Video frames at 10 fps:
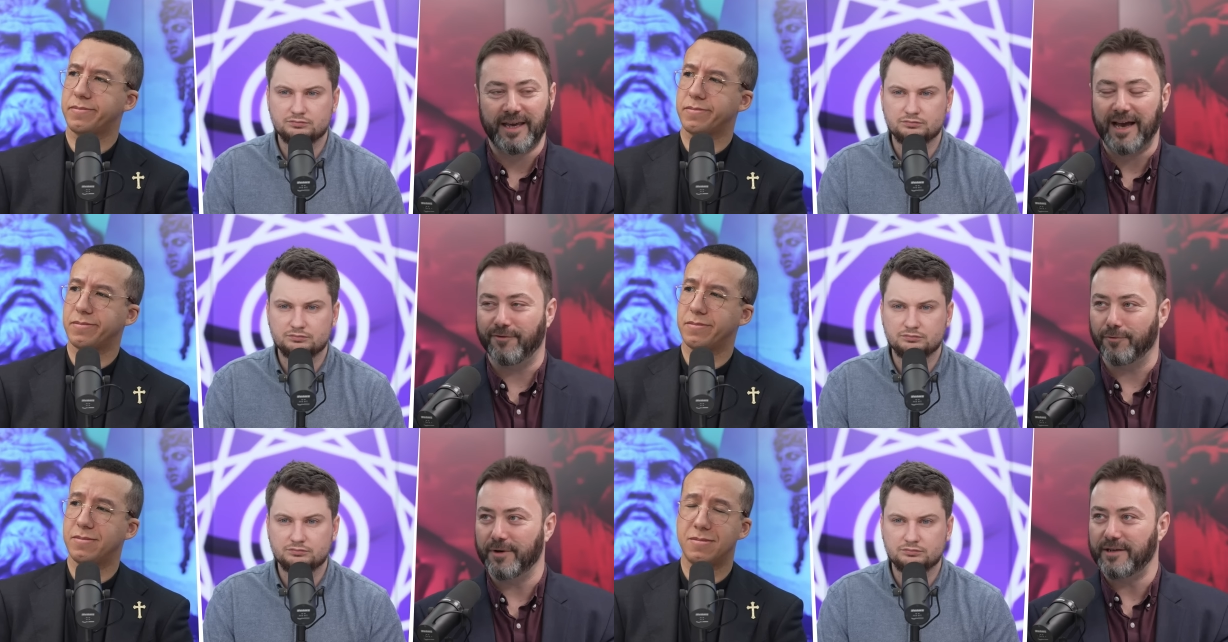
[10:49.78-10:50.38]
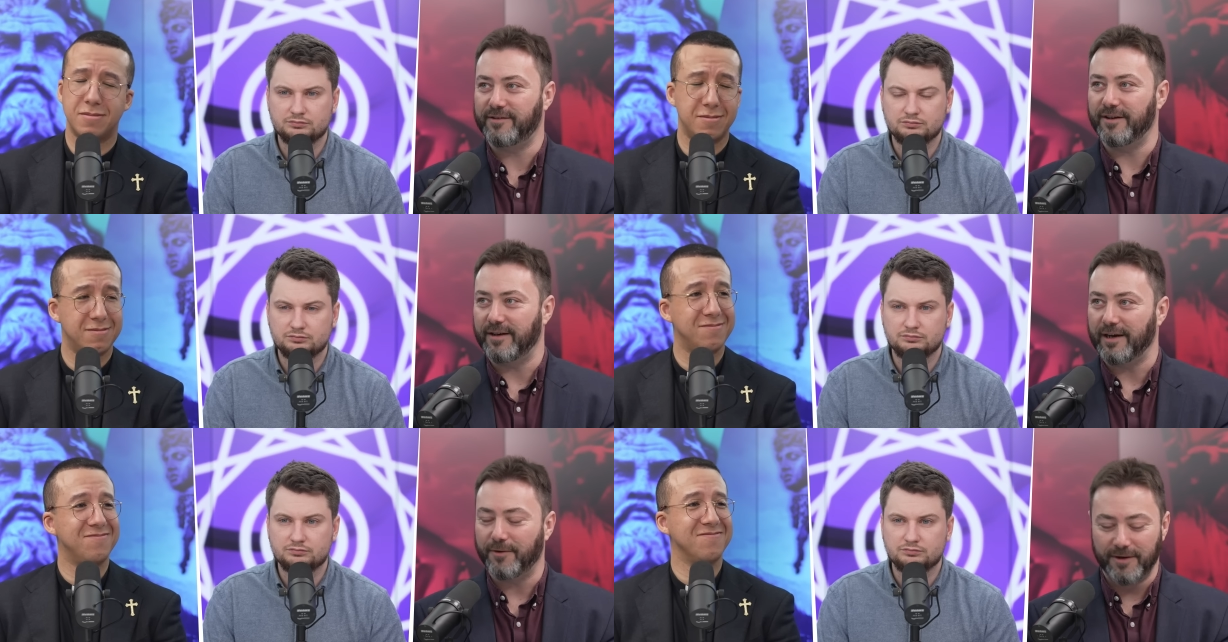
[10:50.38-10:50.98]
Speaker 1: cavalry to turn
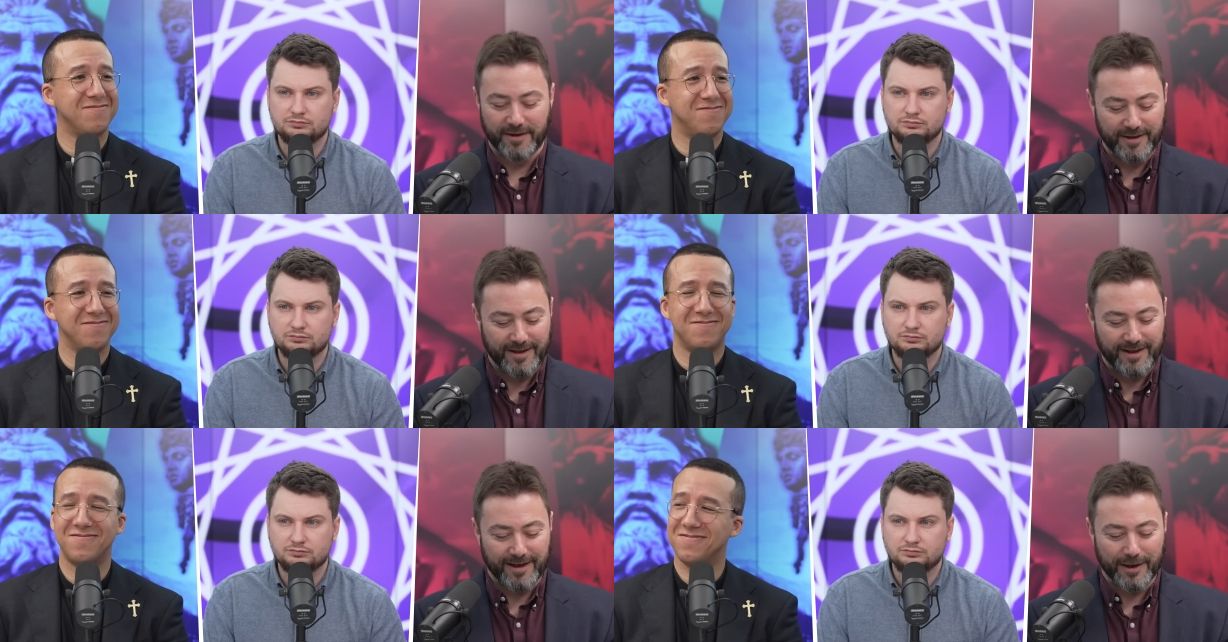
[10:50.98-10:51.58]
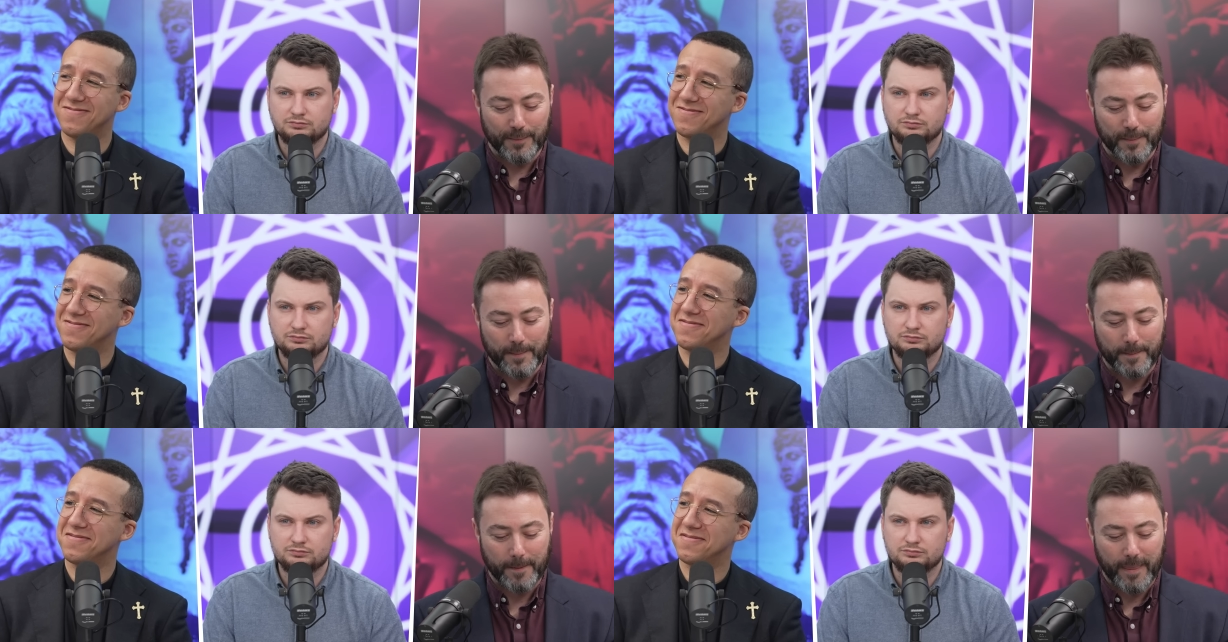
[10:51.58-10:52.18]
out.
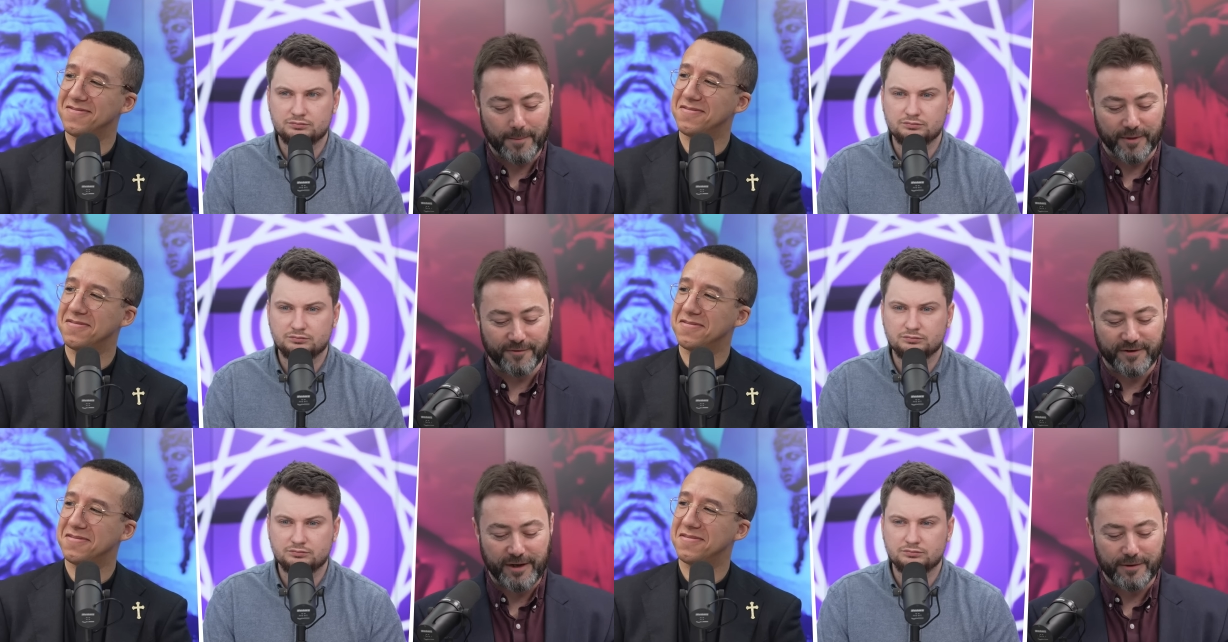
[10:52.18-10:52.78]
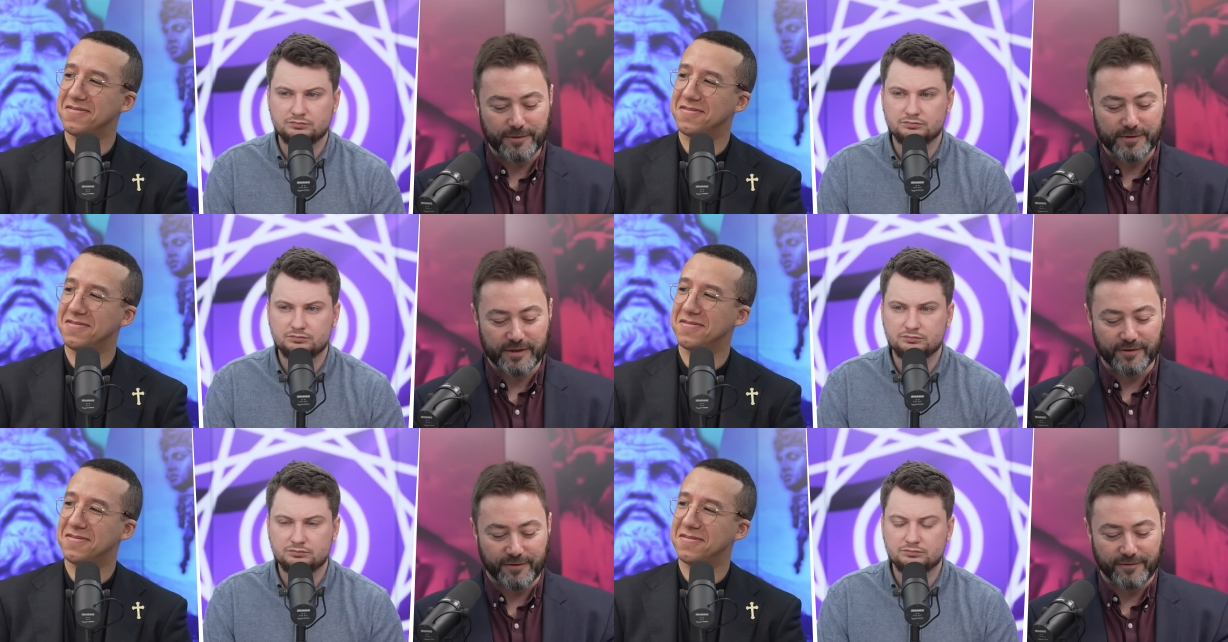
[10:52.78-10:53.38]
But the videos
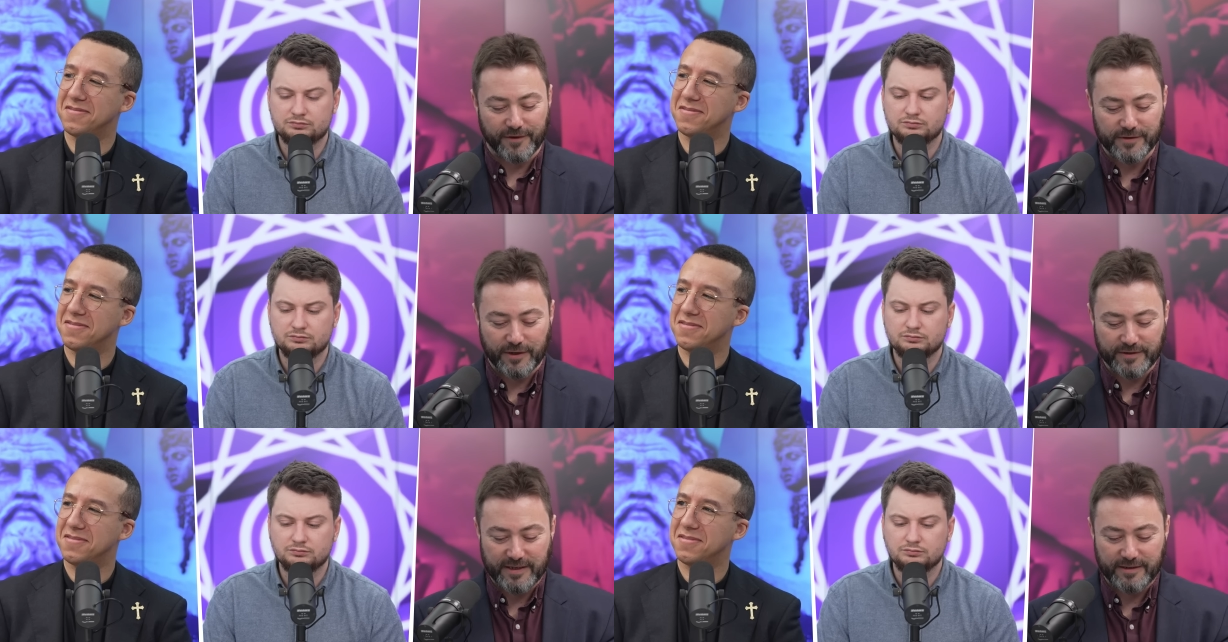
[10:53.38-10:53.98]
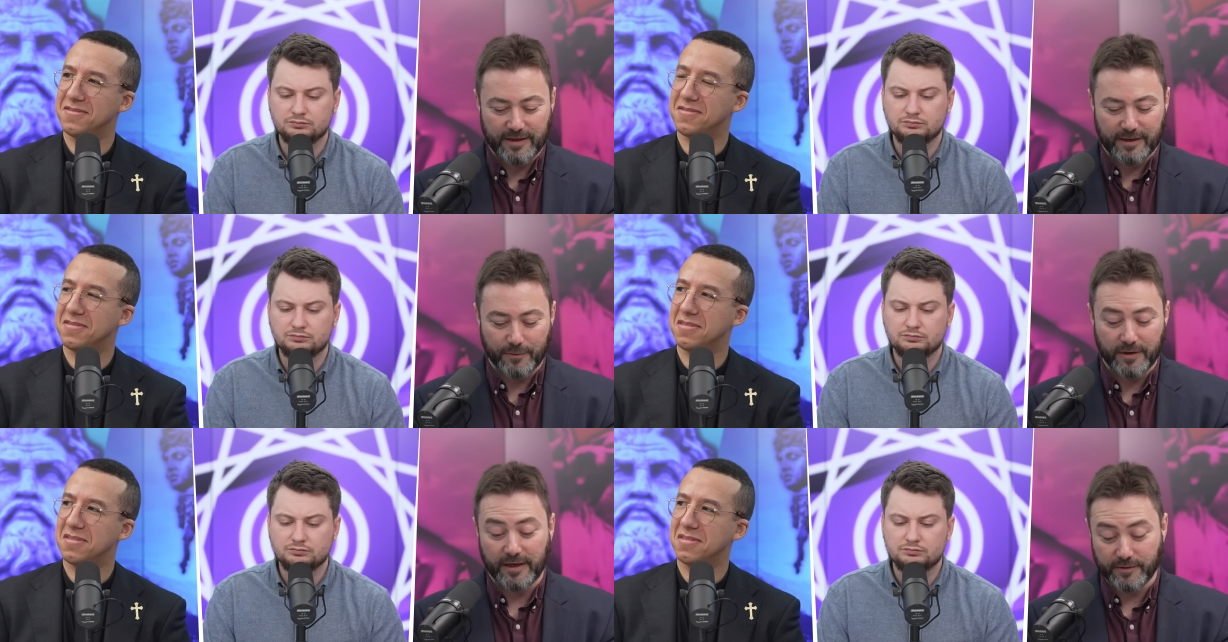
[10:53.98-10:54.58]
of the phone's content are
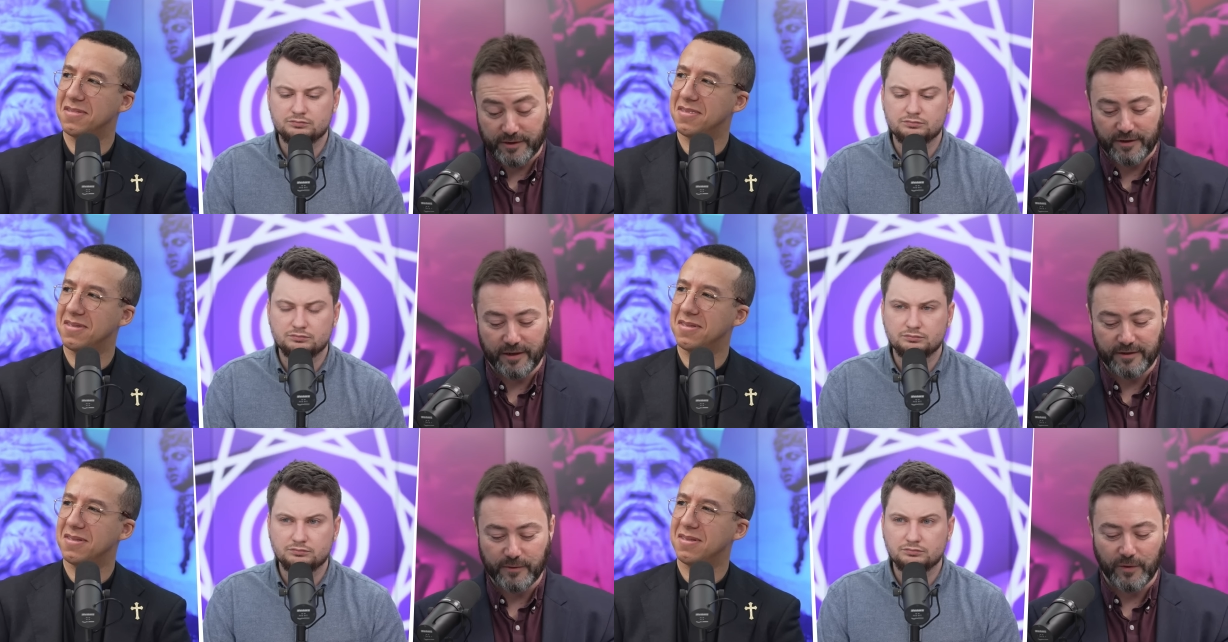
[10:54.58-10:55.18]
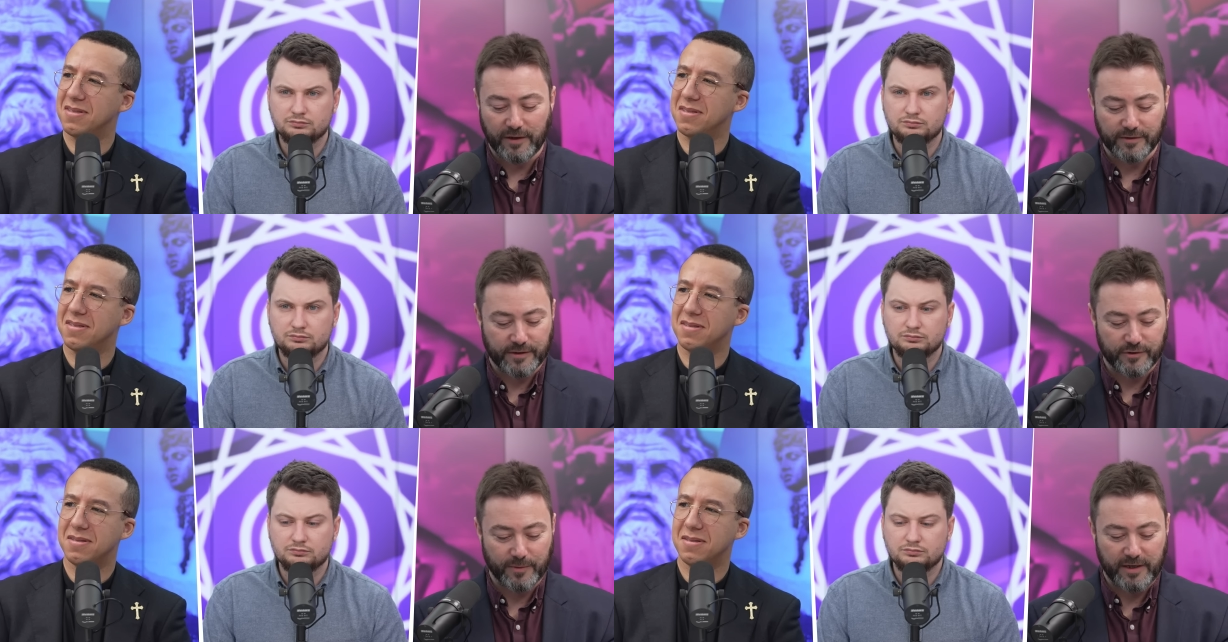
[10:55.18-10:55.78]
now circulating widely on
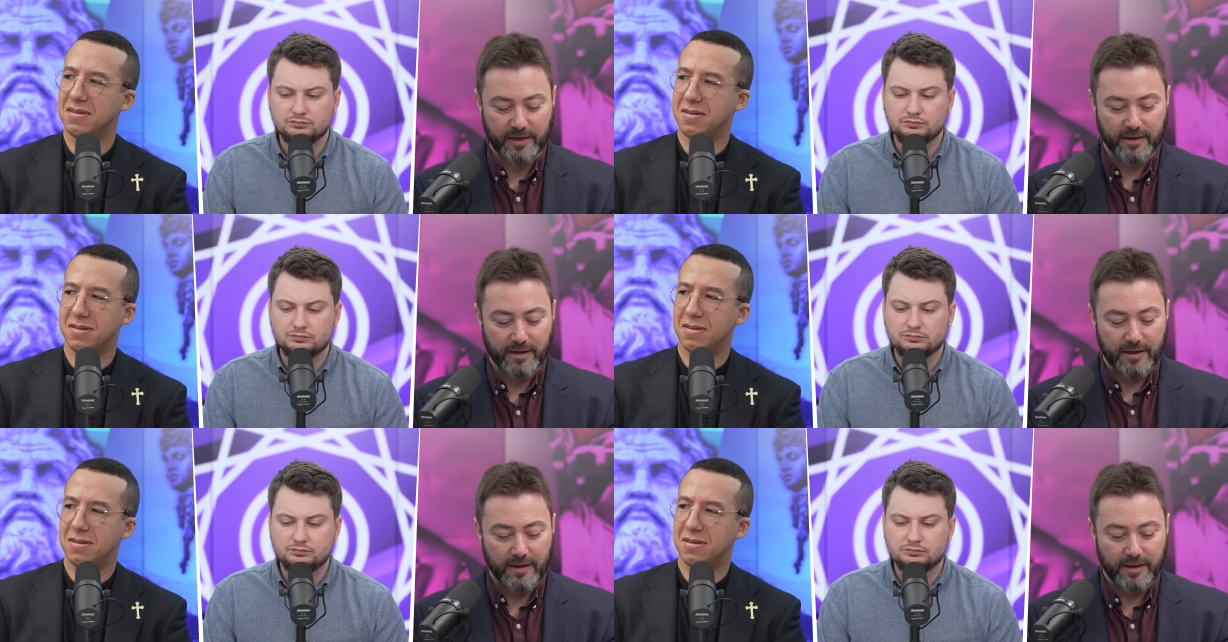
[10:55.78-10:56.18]
social media